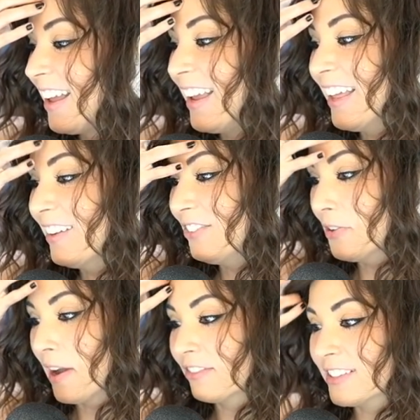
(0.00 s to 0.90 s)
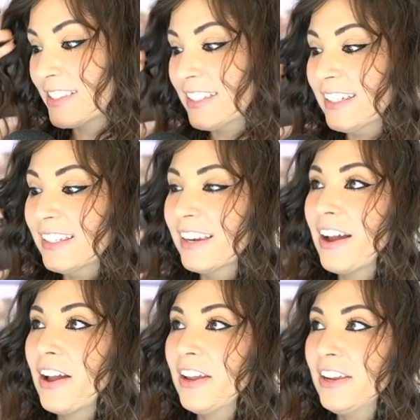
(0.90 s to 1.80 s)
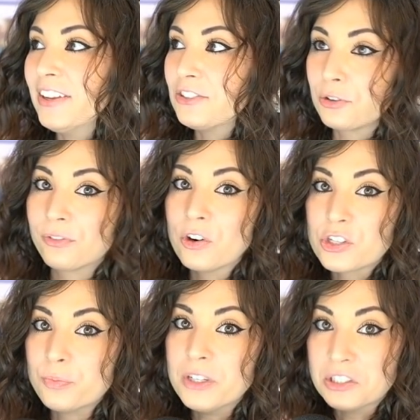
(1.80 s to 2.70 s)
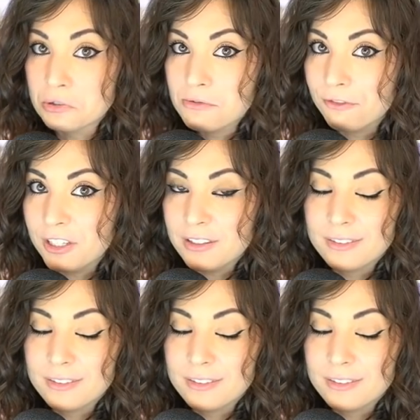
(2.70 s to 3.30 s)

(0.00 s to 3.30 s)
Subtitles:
And if you haven't seen introverts be goofy,